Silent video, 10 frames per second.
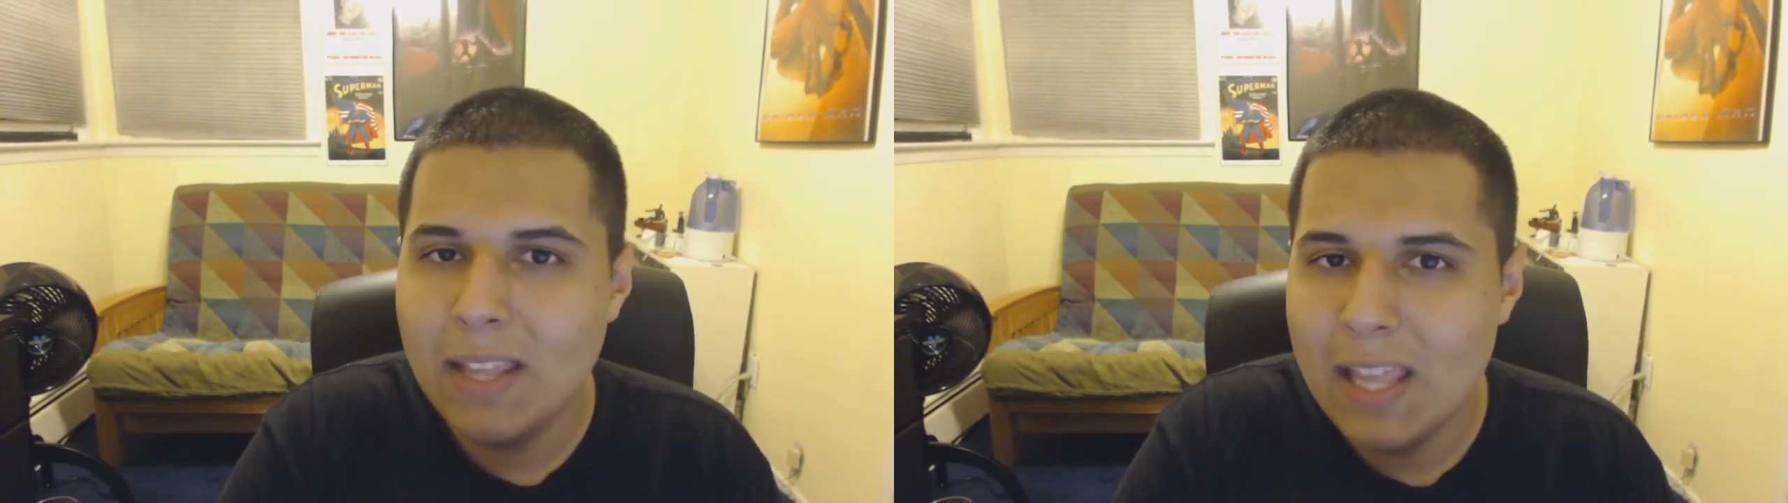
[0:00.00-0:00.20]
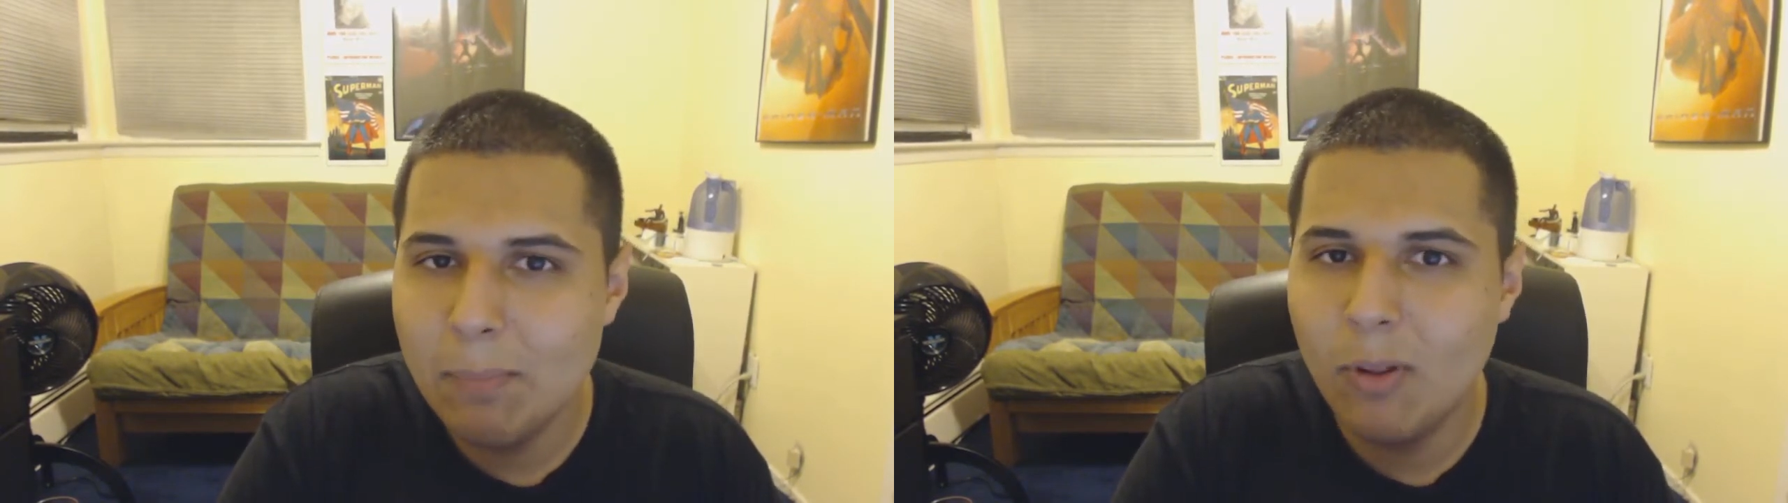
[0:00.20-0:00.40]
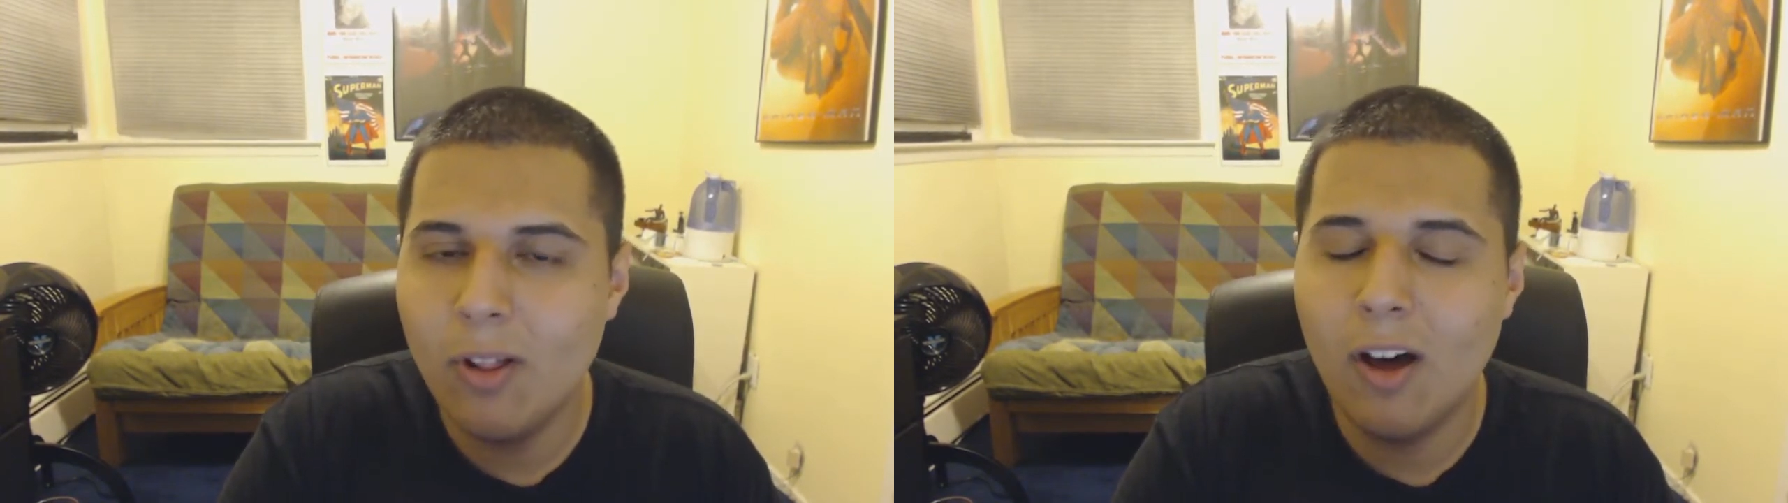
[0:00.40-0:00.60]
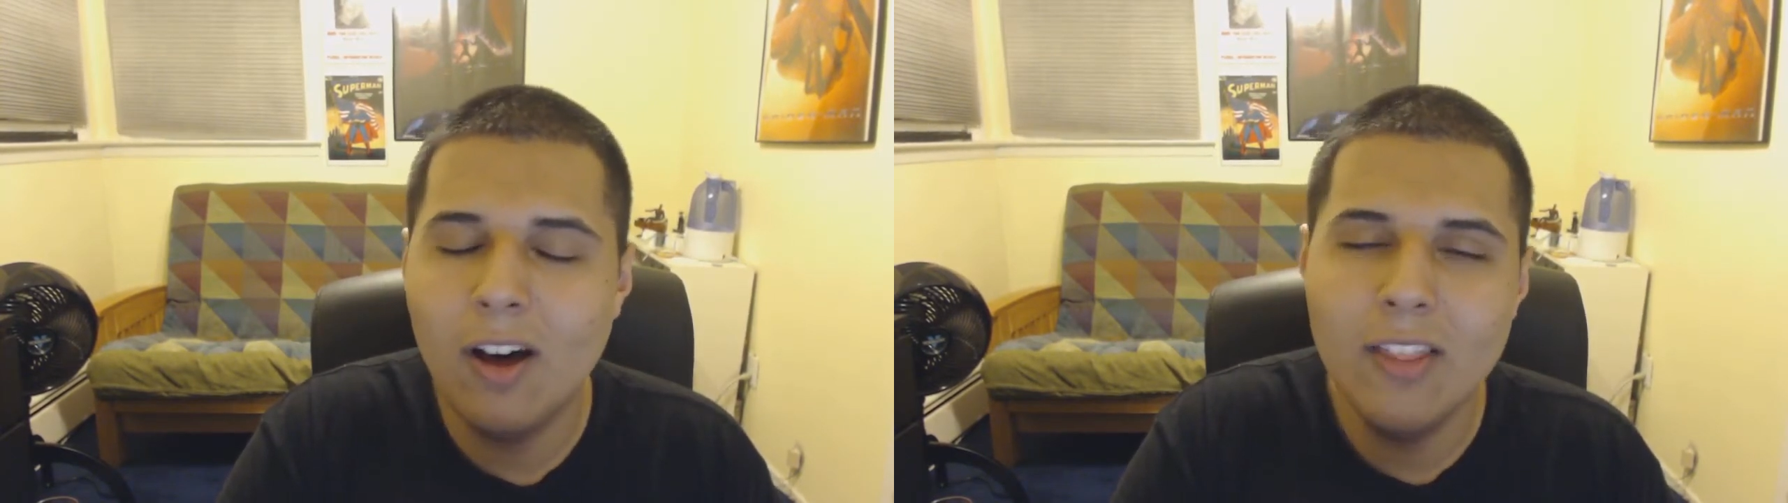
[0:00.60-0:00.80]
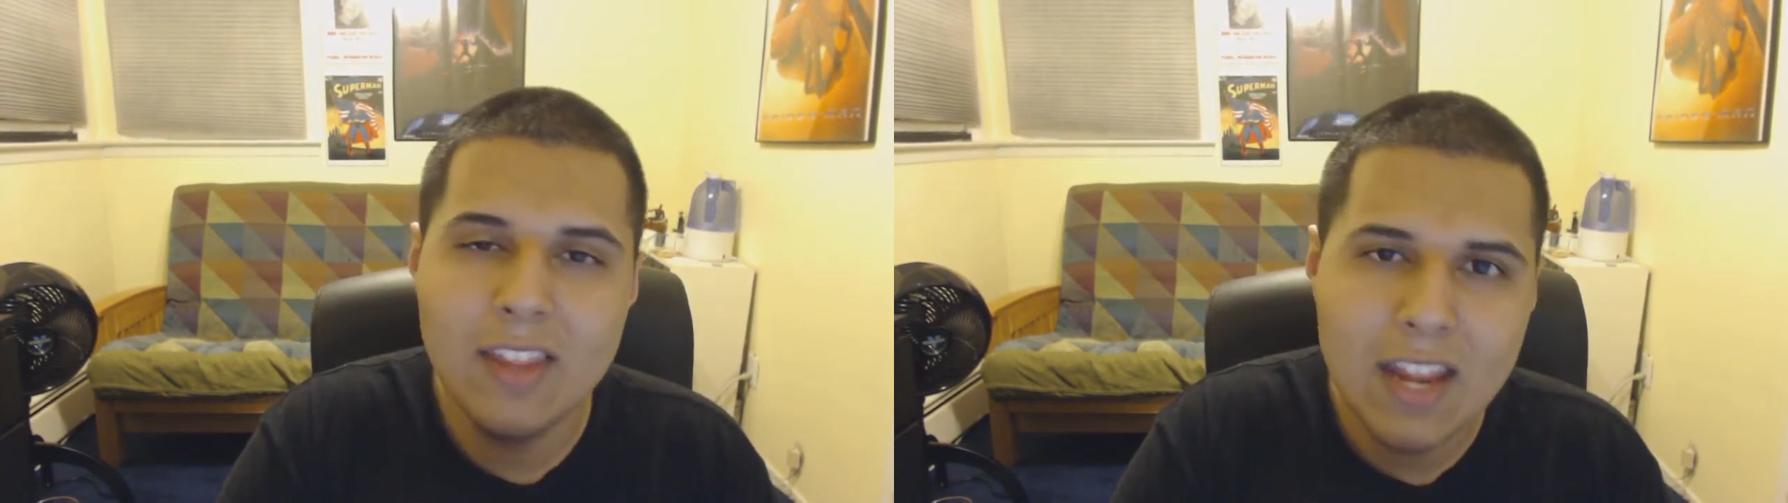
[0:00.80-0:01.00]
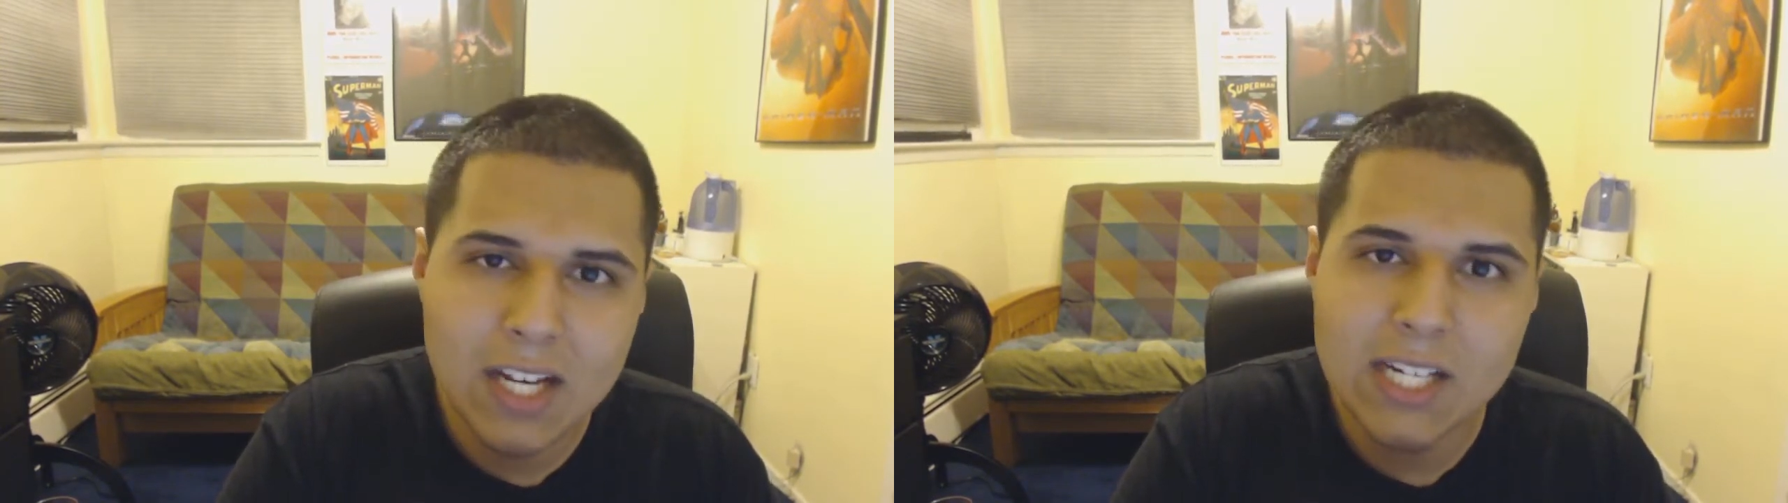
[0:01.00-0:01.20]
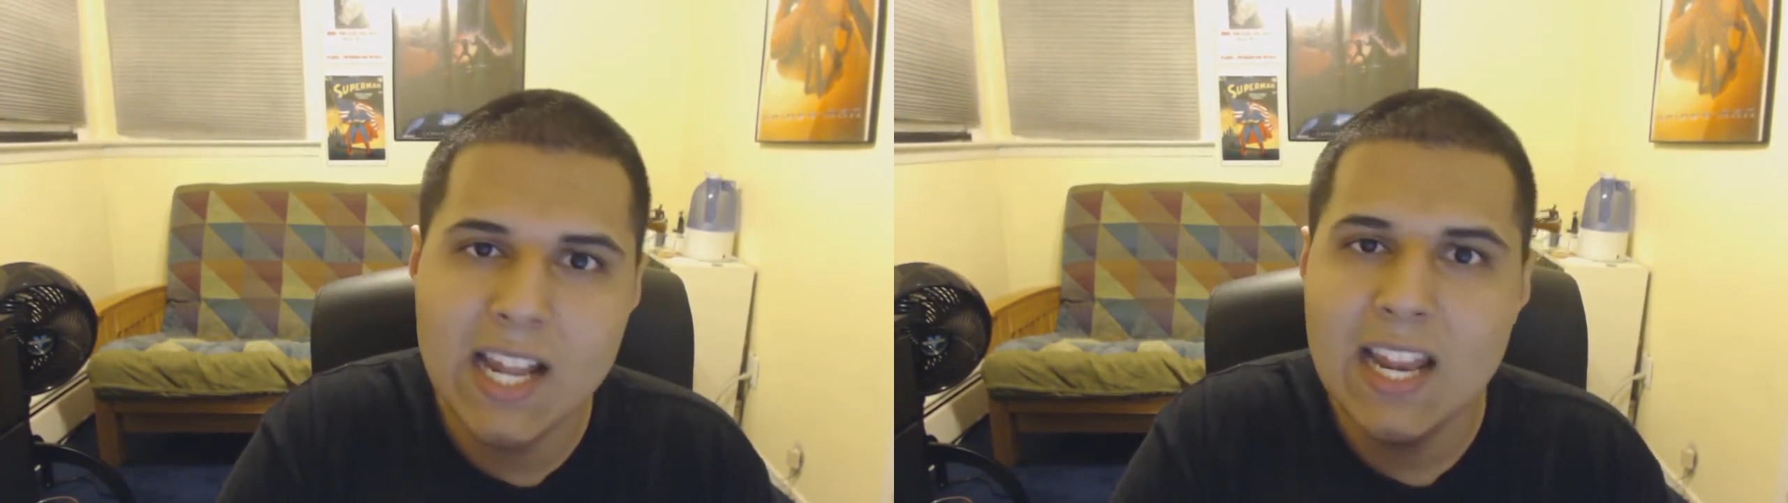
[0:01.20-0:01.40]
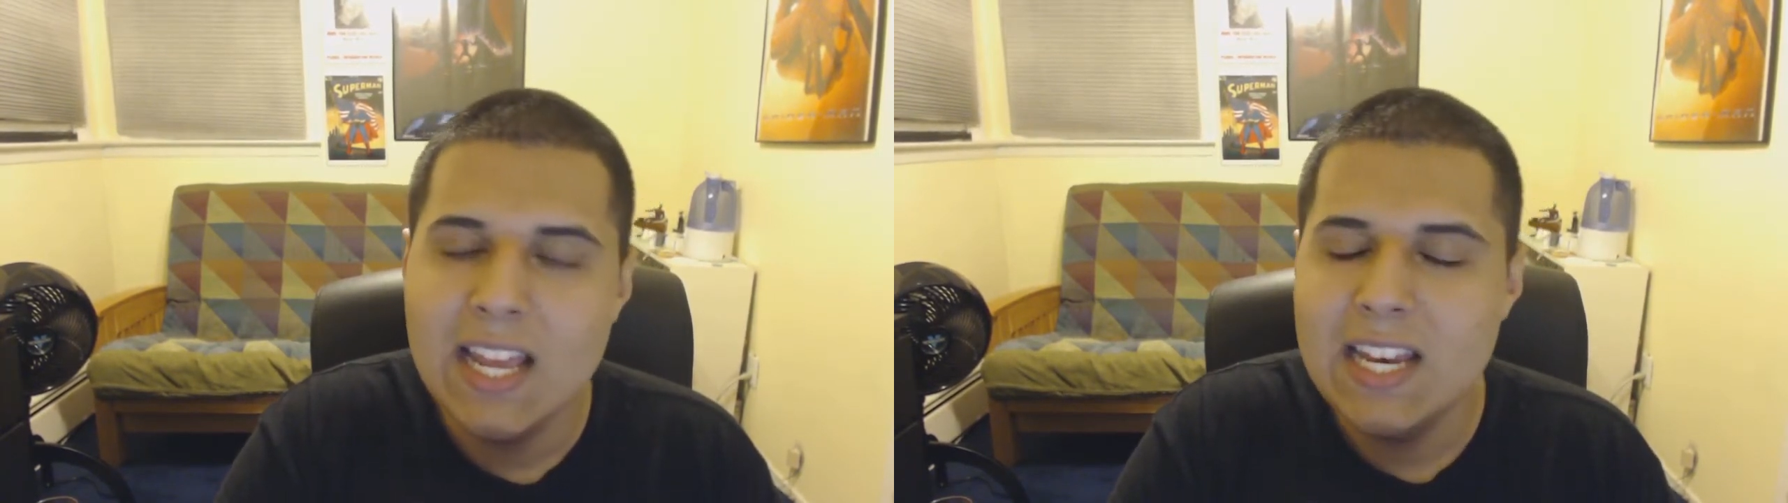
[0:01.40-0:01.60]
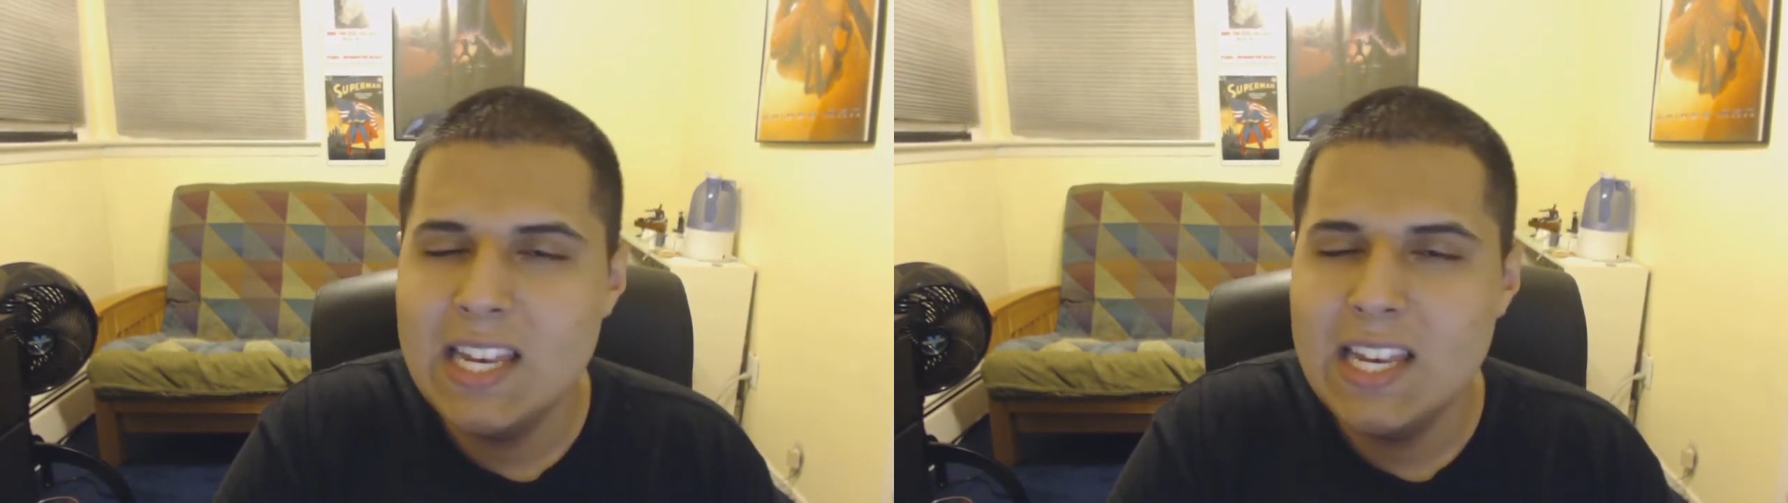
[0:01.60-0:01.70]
people on the internet